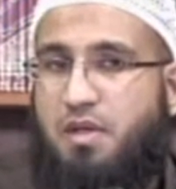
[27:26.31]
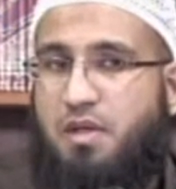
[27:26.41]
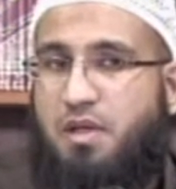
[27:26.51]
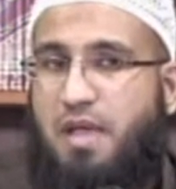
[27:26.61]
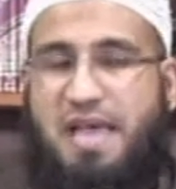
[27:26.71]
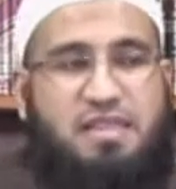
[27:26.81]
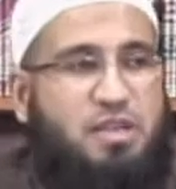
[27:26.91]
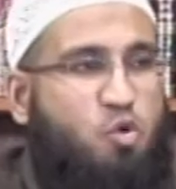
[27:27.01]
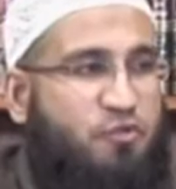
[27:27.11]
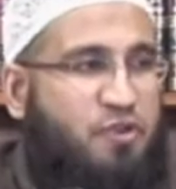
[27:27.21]
And they
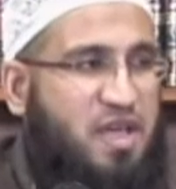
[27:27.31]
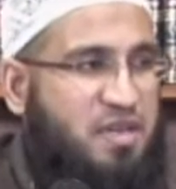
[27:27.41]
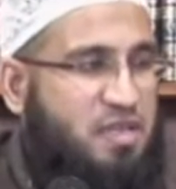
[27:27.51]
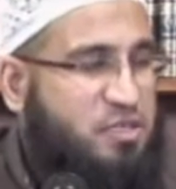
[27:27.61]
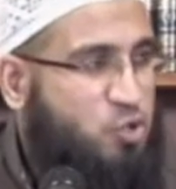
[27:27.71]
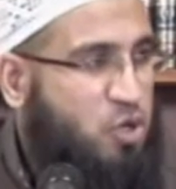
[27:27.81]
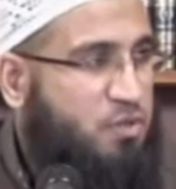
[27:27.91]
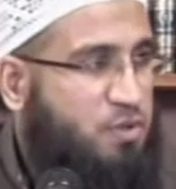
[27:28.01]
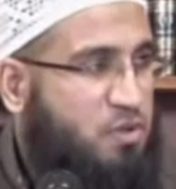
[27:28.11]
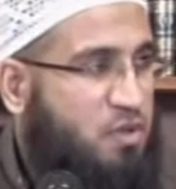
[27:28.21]
don't find it
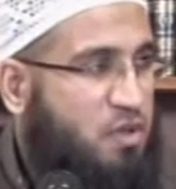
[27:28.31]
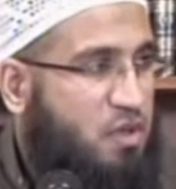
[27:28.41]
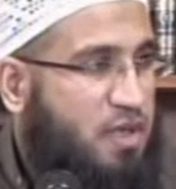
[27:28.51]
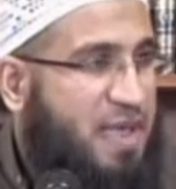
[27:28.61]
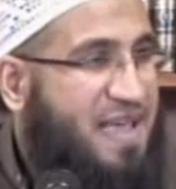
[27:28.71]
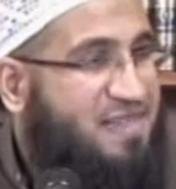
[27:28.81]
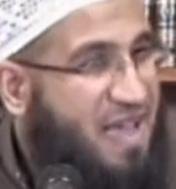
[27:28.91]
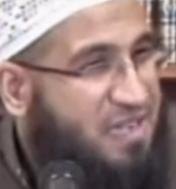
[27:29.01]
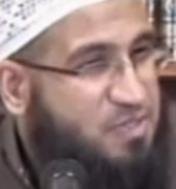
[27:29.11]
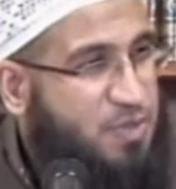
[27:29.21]
enjoyable. And that
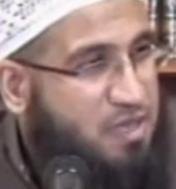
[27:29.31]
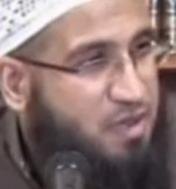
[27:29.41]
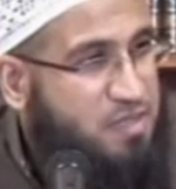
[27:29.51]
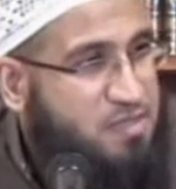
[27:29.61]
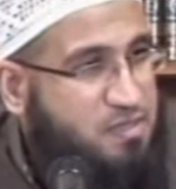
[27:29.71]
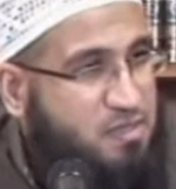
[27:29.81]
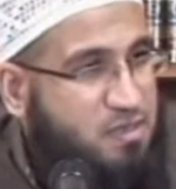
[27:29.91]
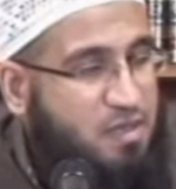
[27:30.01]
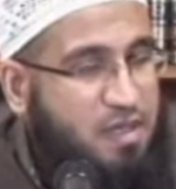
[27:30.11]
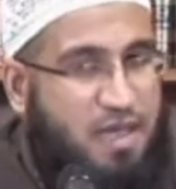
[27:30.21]
is because
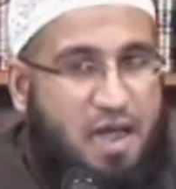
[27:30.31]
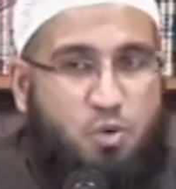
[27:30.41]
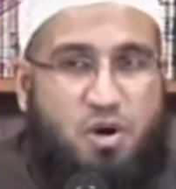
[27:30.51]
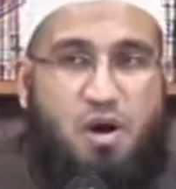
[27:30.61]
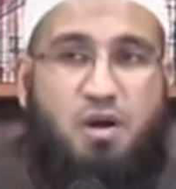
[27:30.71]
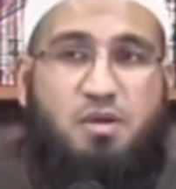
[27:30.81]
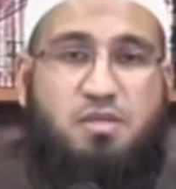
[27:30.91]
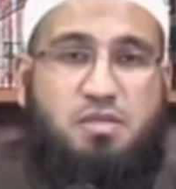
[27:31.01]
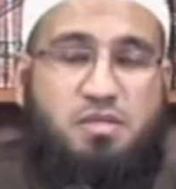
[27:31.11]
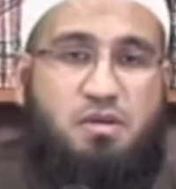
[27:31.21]
our
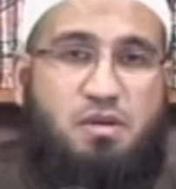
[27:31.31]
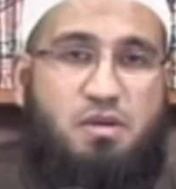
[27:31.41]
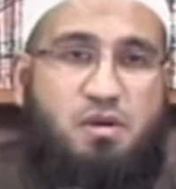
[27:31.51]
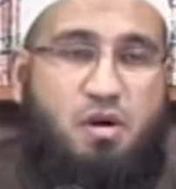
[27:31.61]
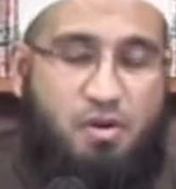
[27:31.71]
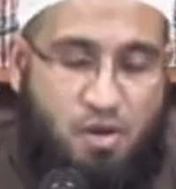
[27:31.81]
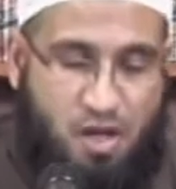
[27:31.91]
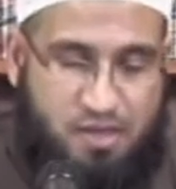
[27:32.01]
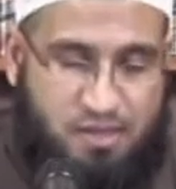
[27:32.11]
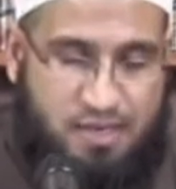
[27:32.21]
hearts are not
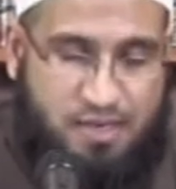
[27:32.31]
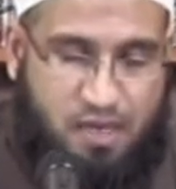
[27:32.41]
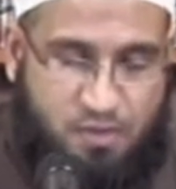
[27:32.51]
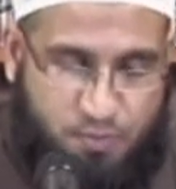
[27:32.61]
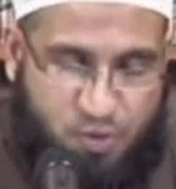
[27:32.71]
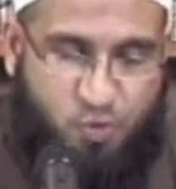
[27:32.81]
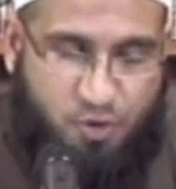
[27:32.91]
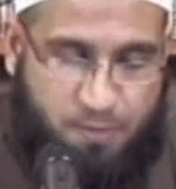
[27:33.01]
clean and pure.